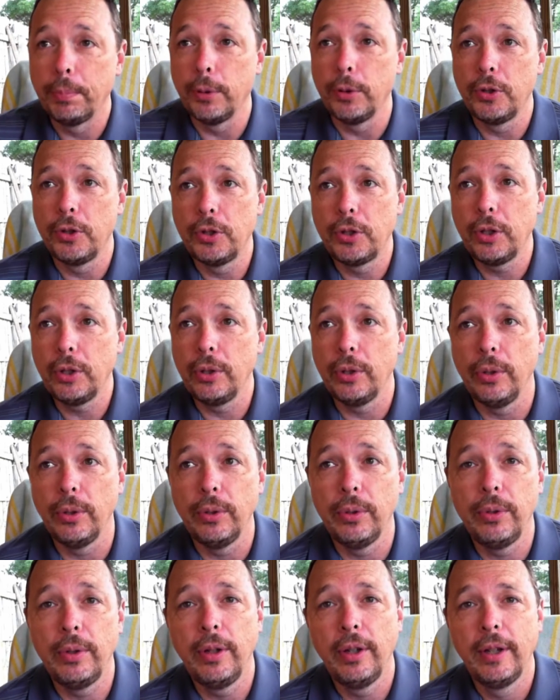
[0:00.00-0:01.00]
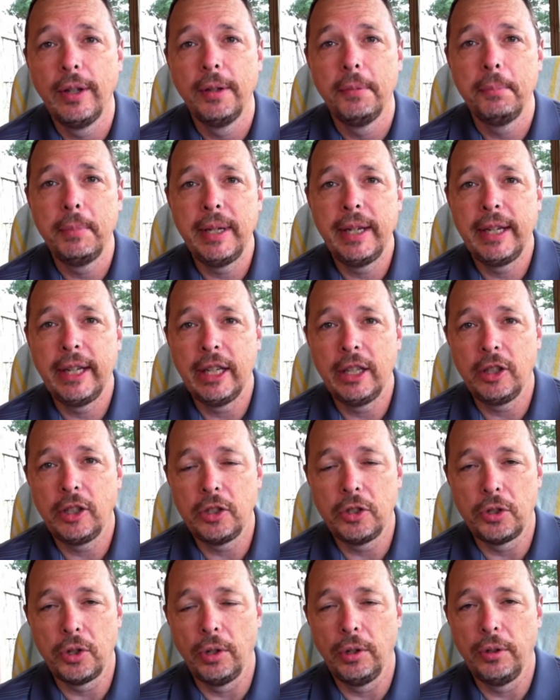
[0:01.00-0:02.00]
pursued being in
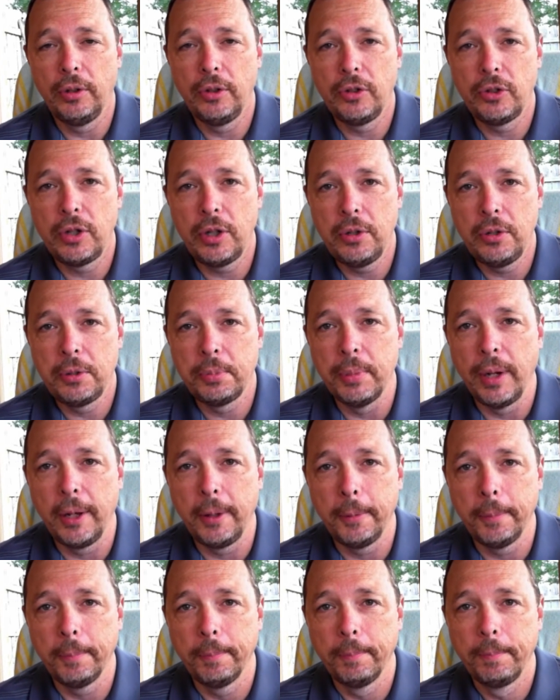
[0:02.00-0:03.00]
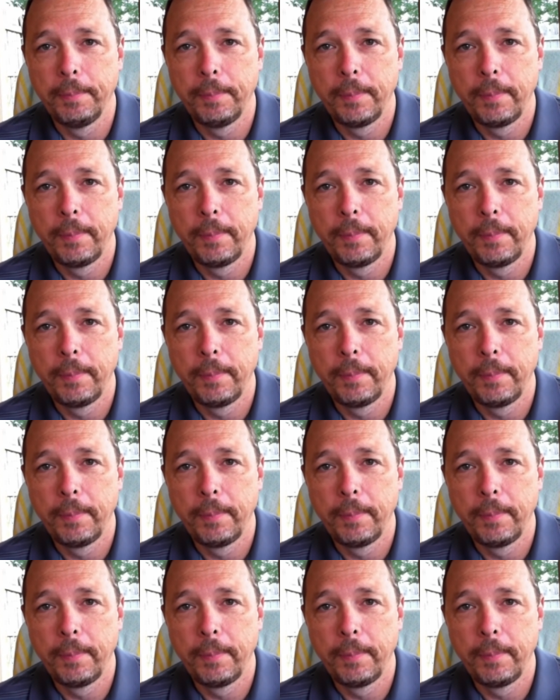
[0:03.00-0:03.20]
control of the snooze button.